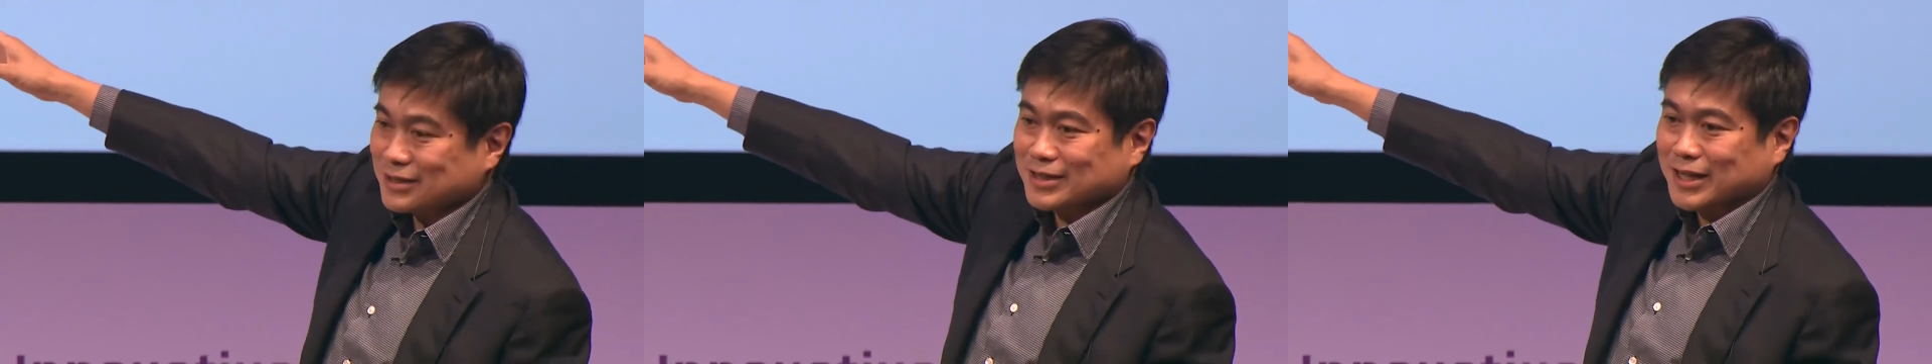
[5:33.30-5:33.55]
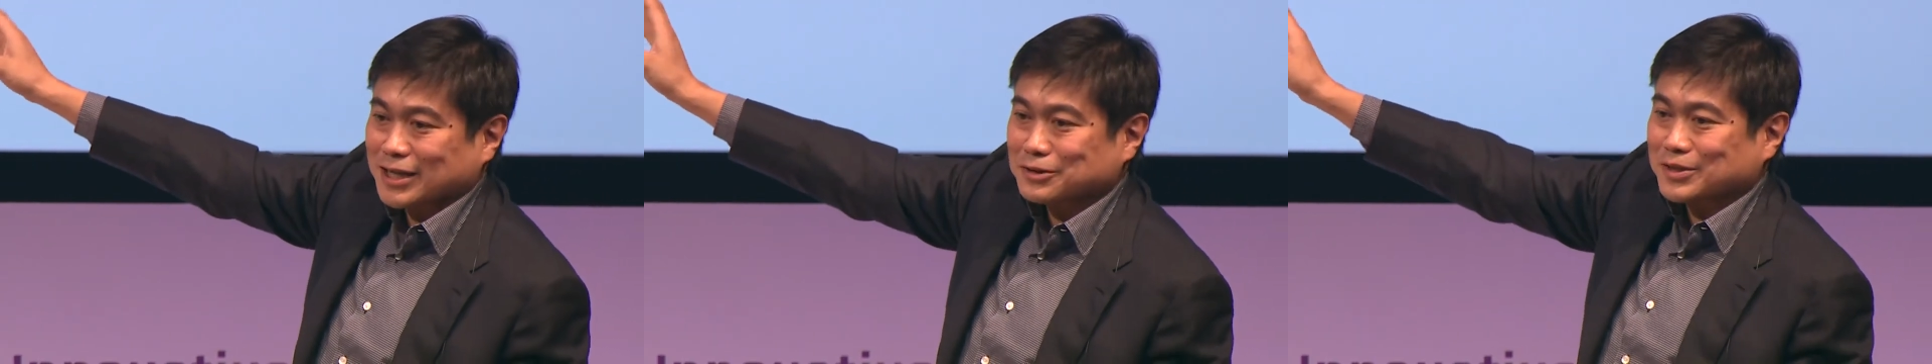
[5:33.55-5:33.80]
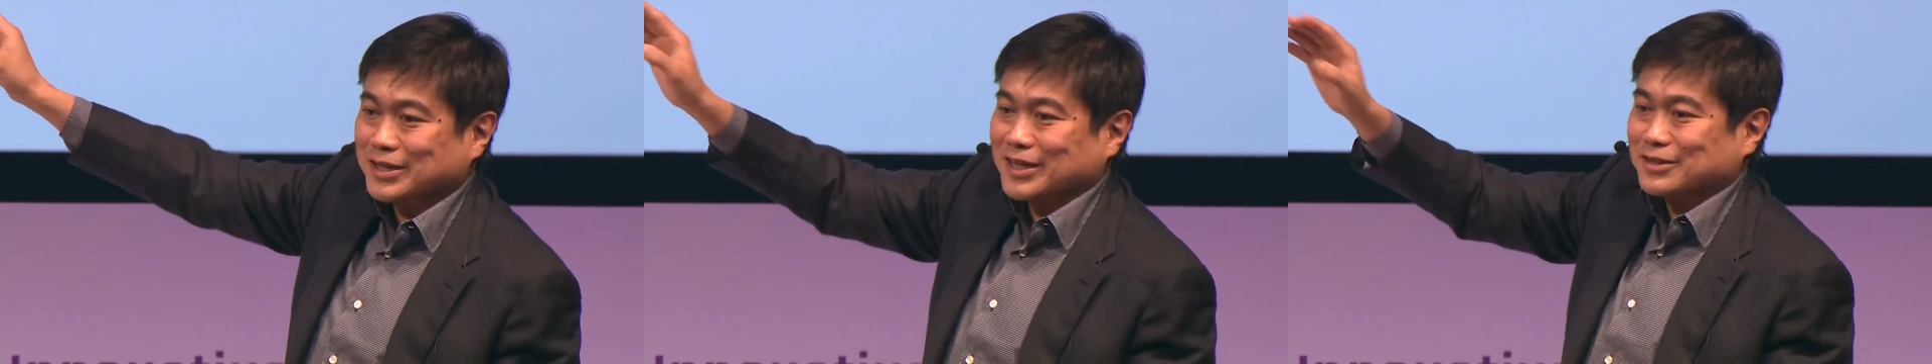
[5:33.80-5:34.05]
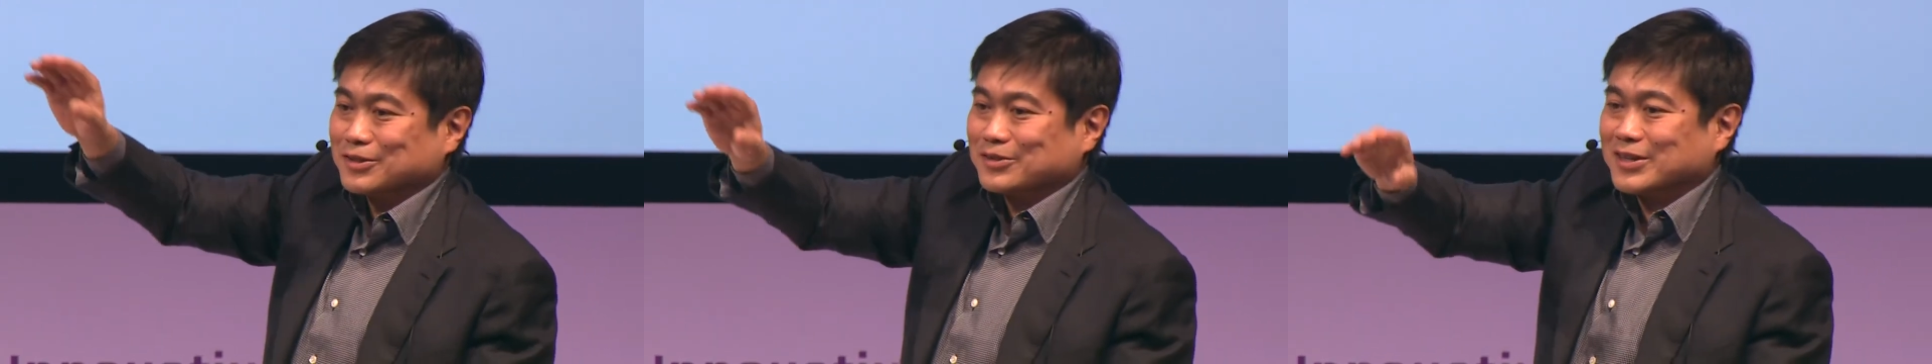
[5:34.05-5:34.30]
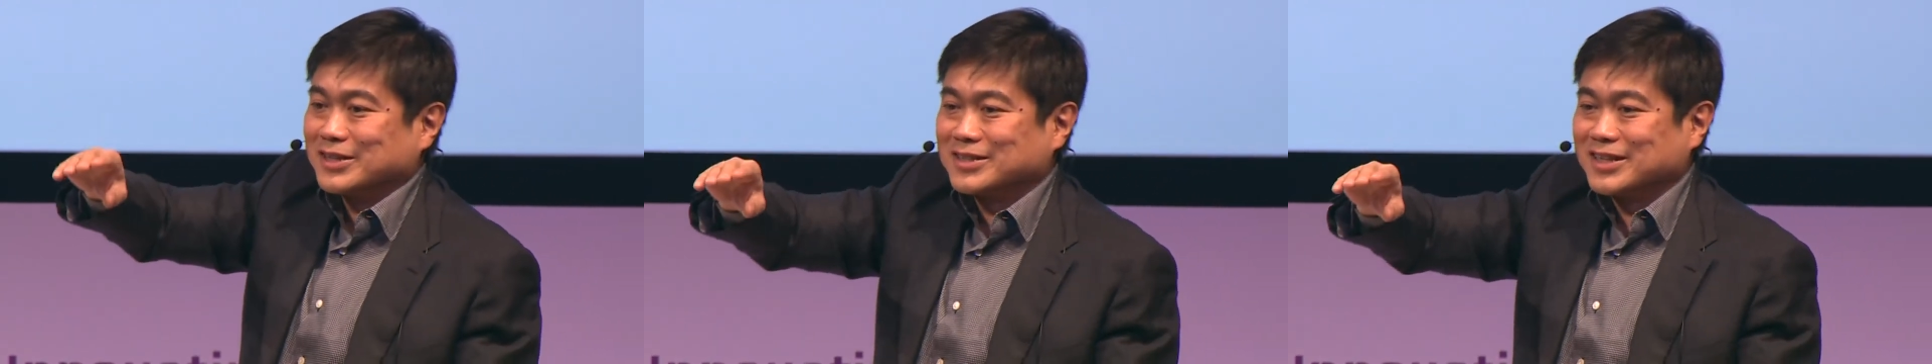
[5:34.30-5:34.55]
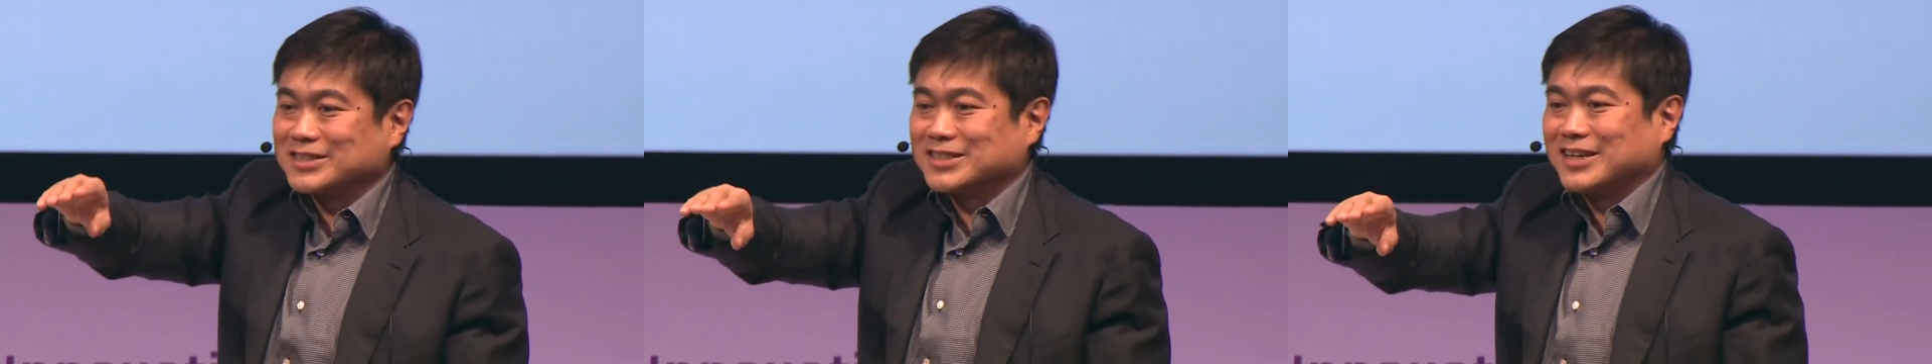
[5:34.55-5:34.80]
If you look at the
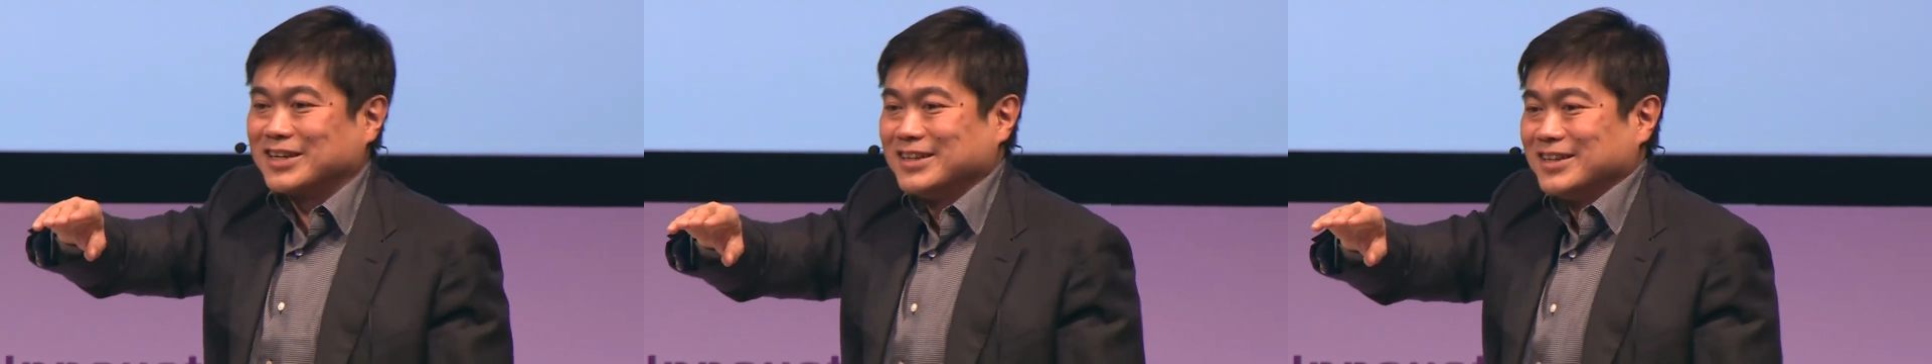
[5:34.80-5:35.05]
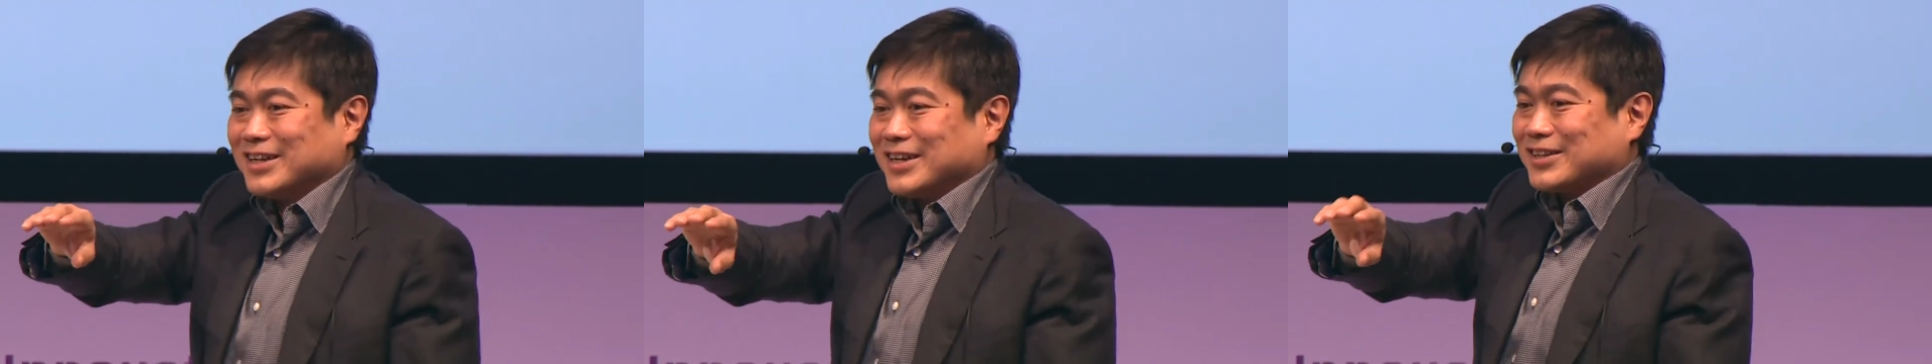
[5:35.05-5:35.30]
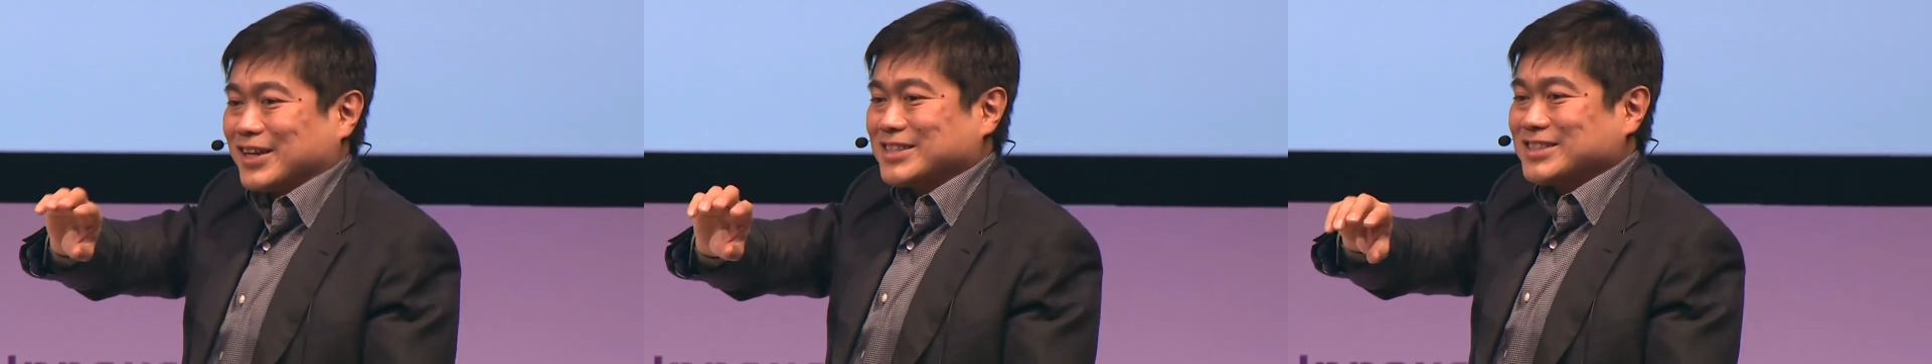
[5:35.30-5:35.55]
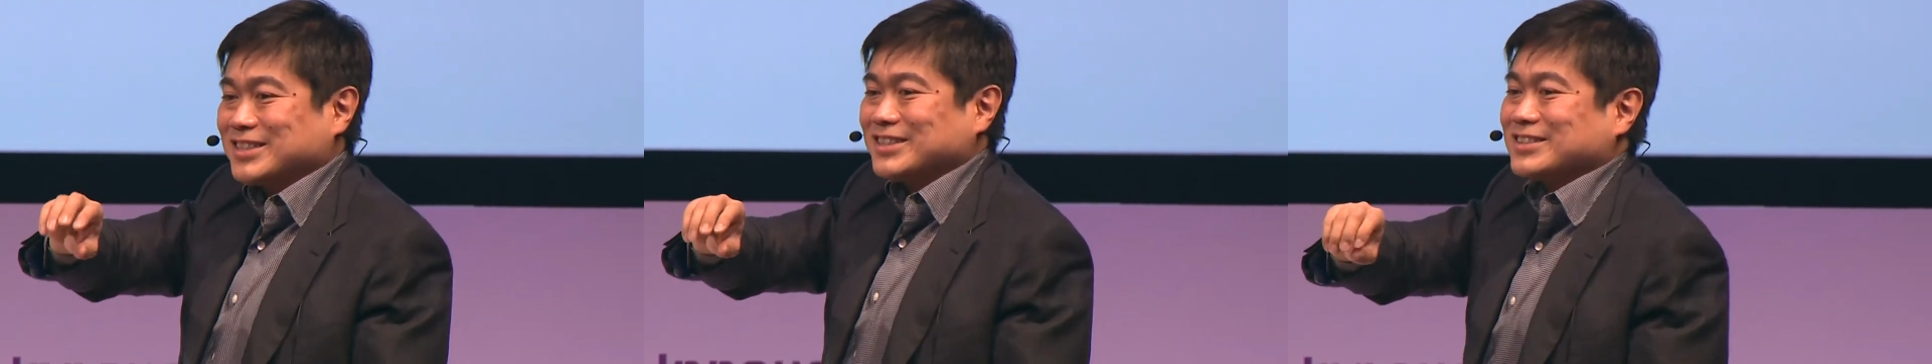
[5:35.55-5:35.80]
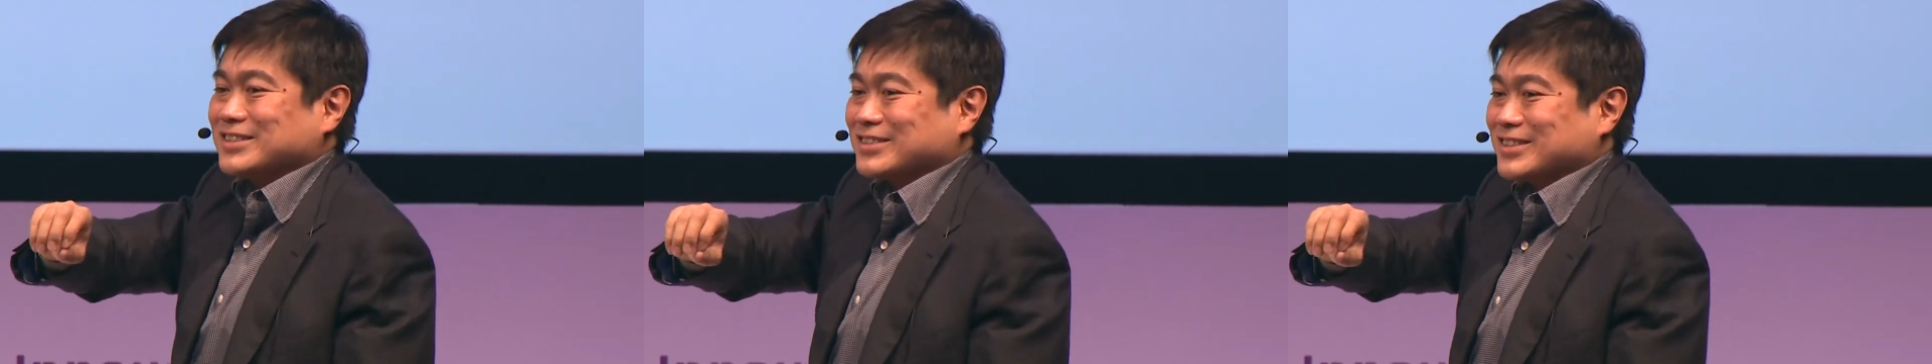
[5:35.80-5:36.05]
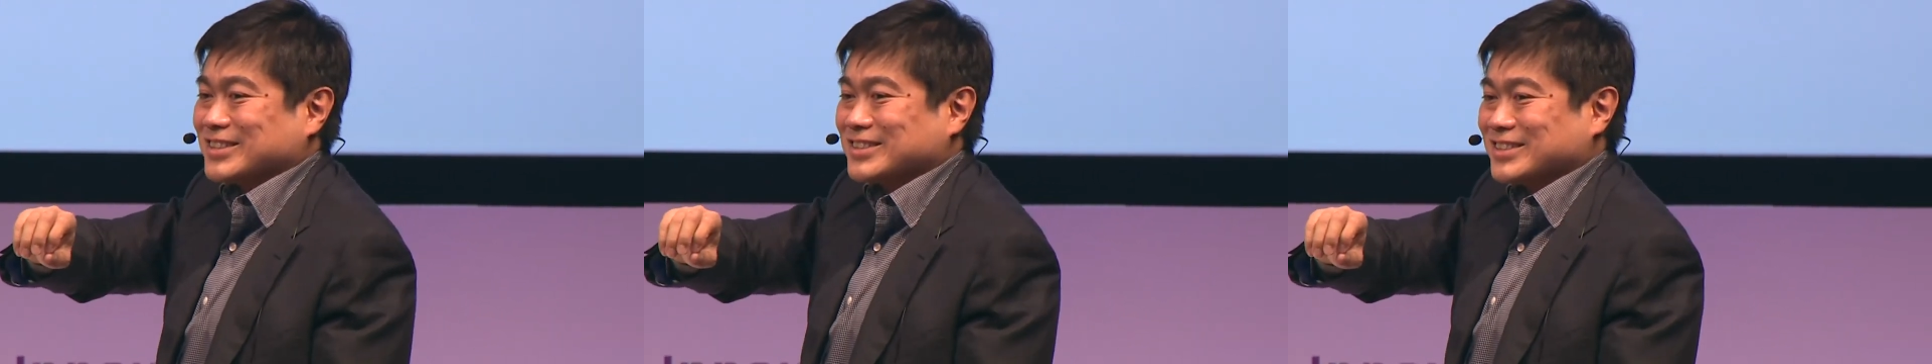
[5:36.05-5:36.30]
bottom, then there's the design
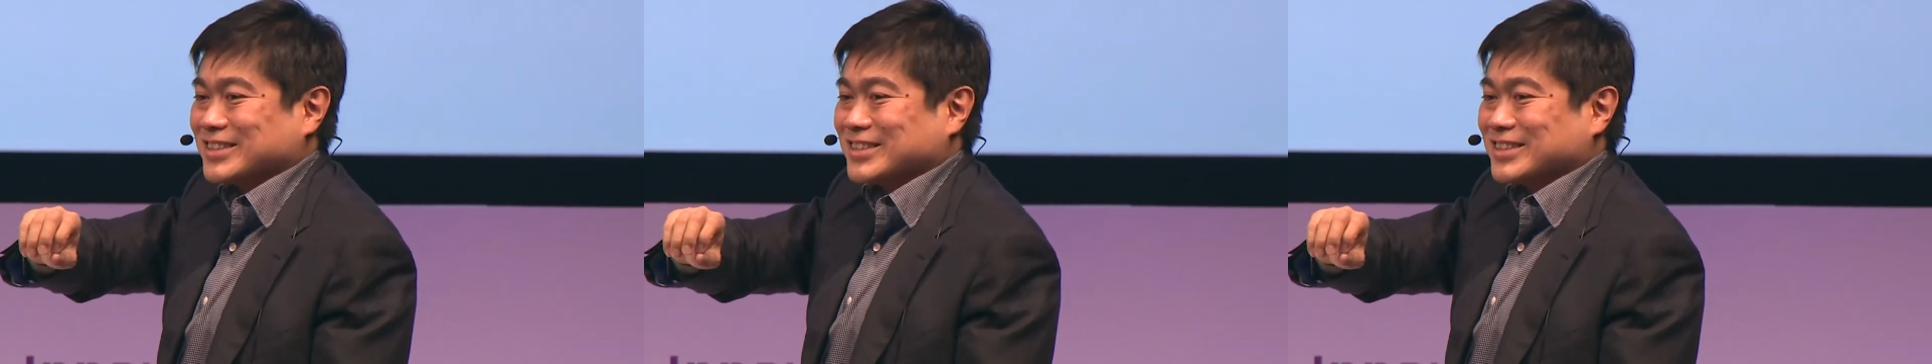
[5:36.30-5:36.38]
element.